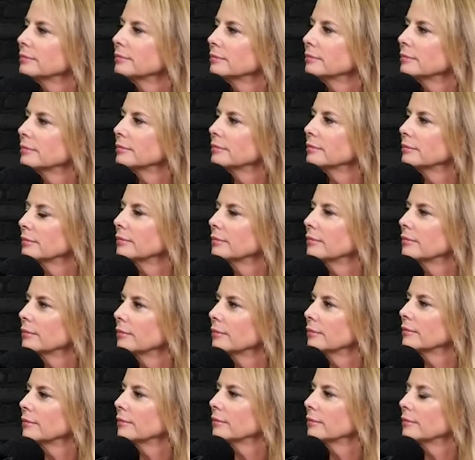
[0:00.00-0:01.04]

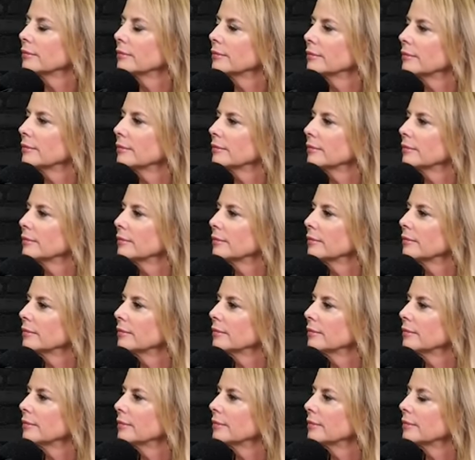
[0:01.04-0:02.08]

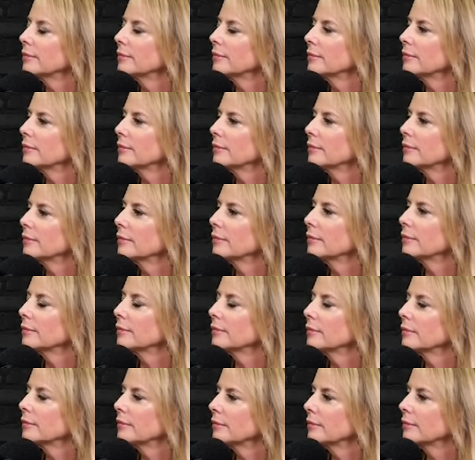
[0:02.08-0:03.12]

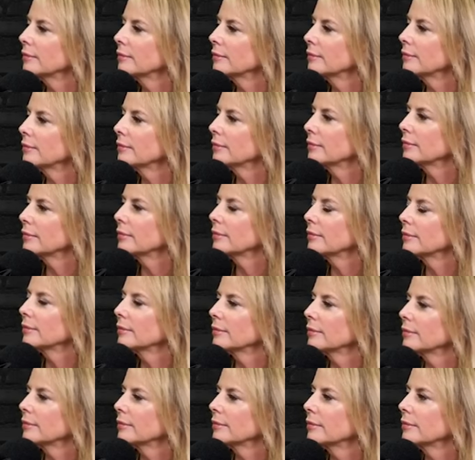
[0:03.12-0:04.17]

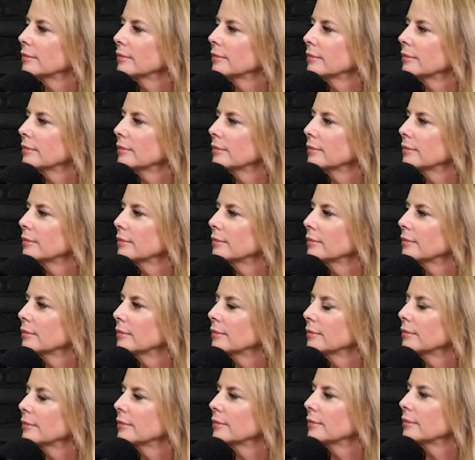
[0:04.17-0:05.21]

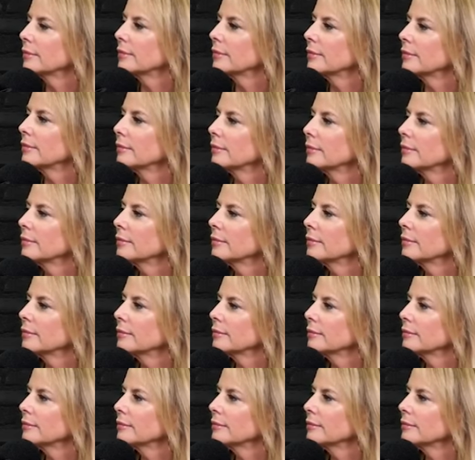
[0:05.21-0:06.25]

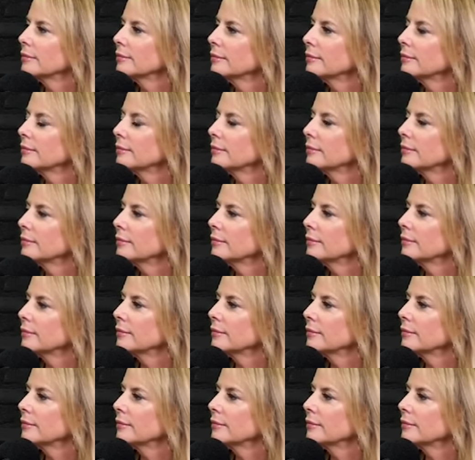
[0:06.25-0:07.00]
This person isn't speaking.